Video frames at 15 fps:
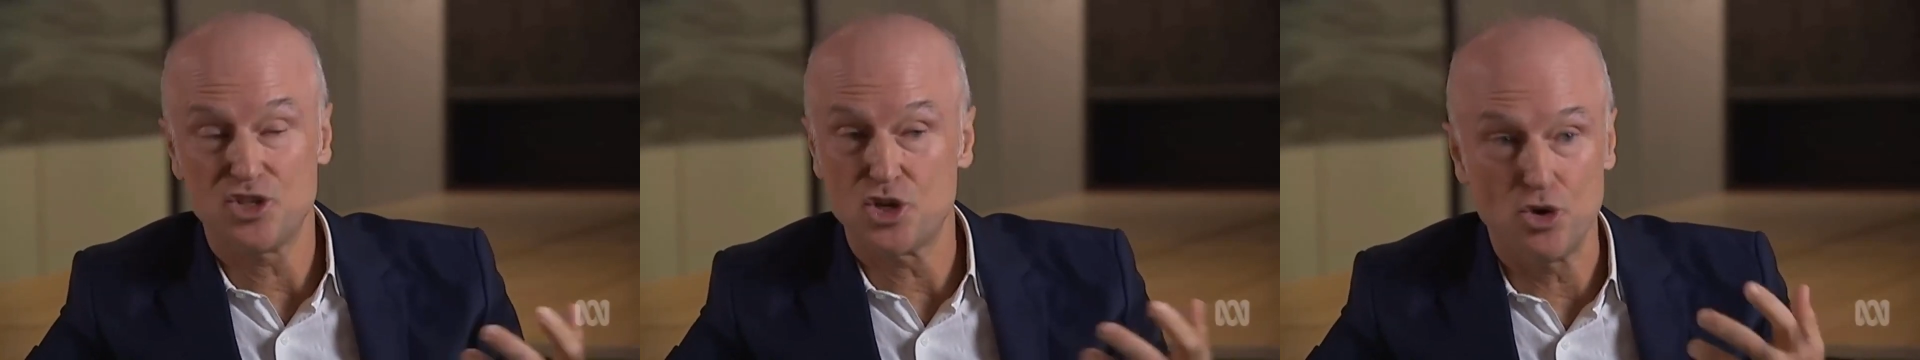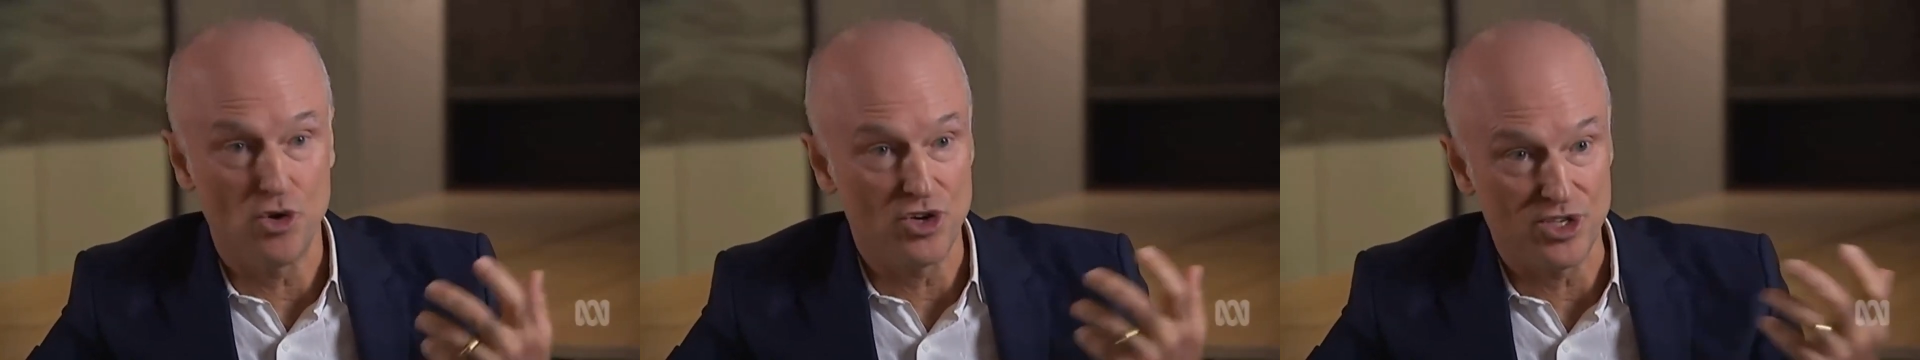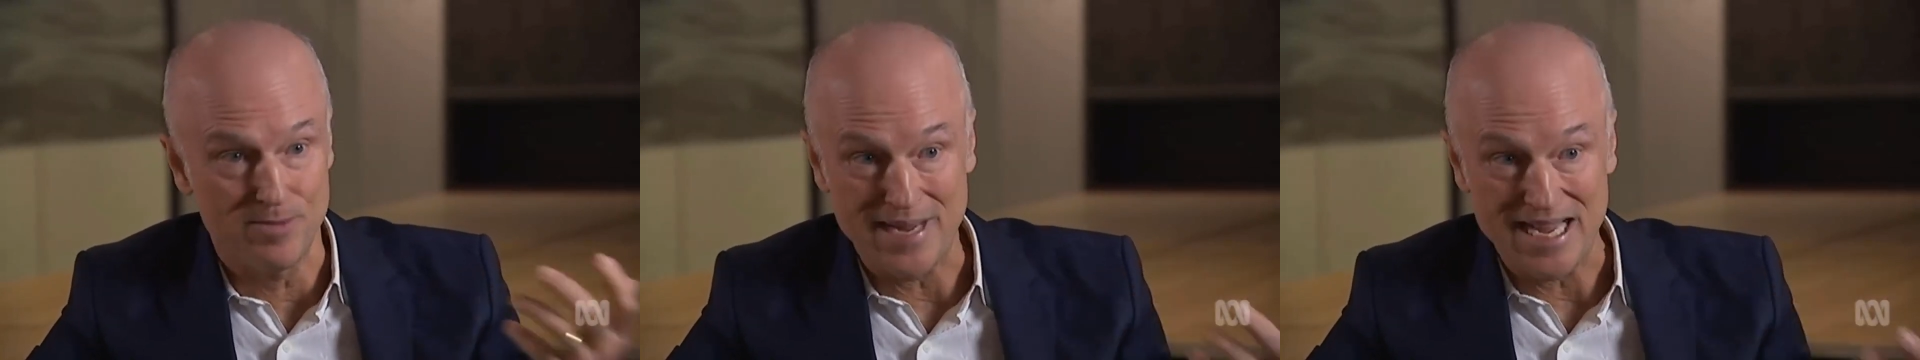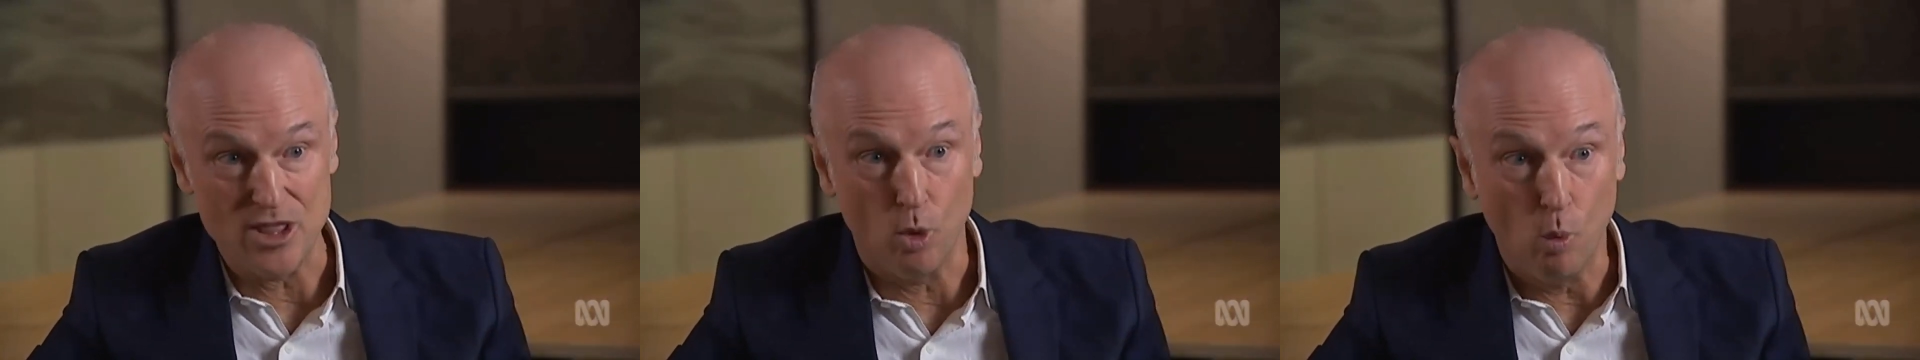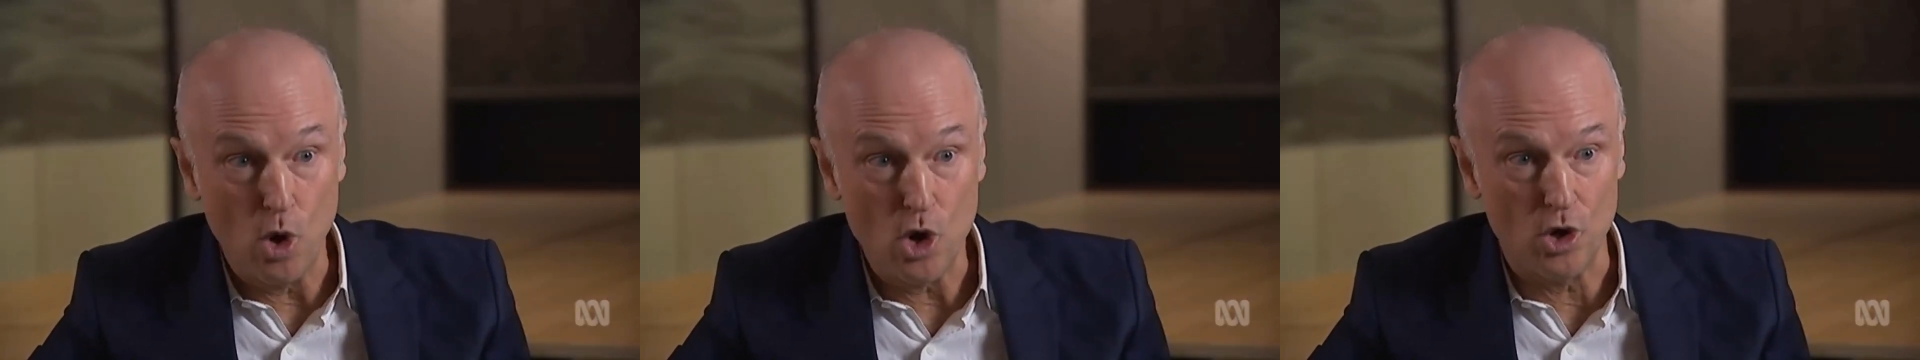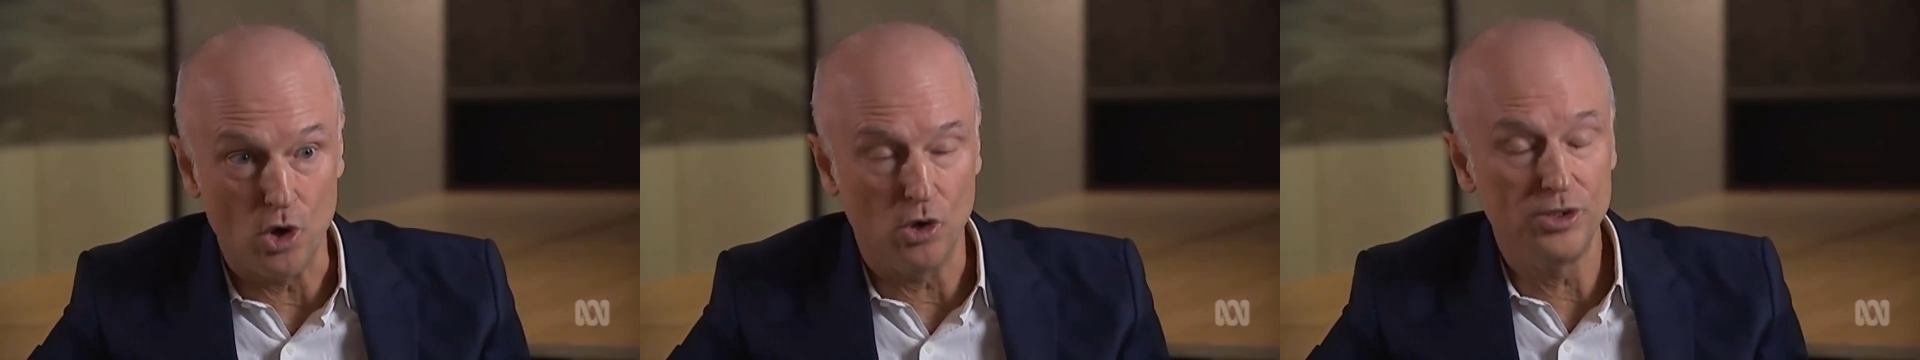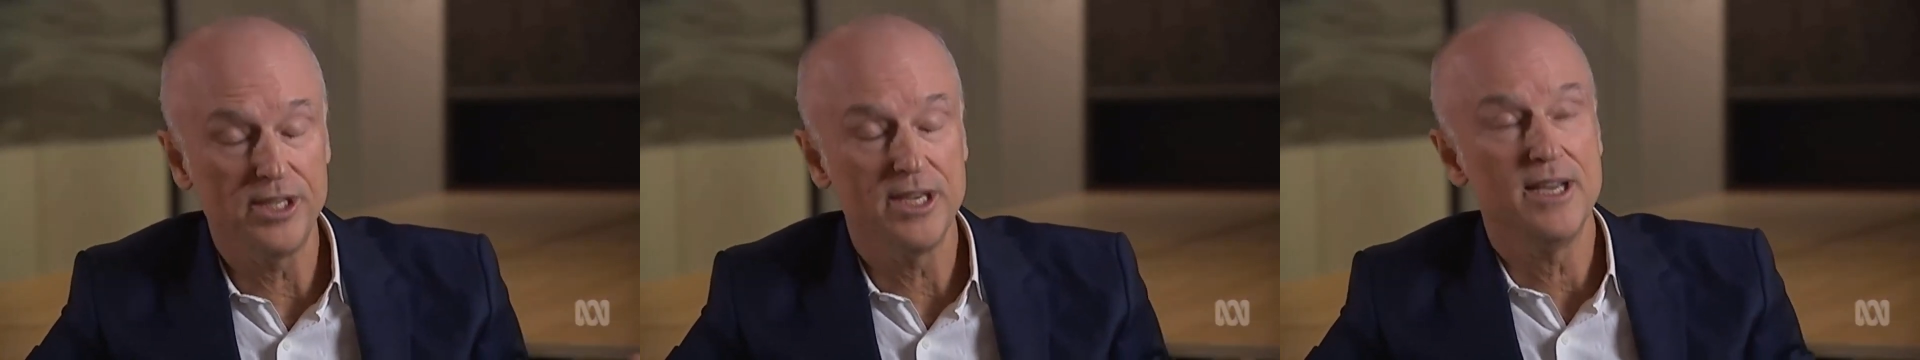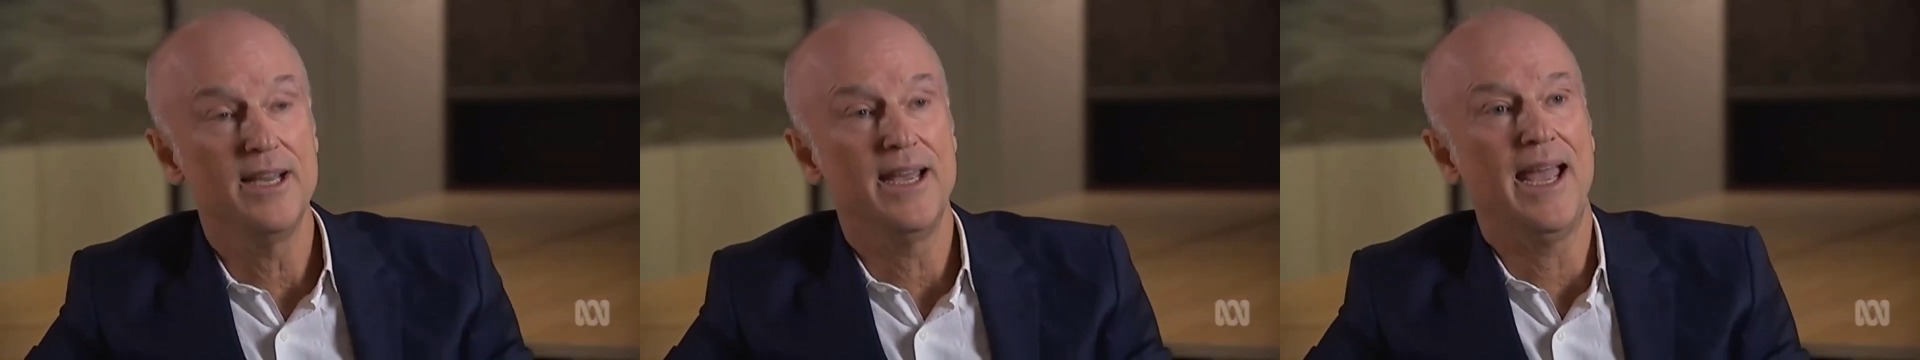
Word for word: tourism in the world,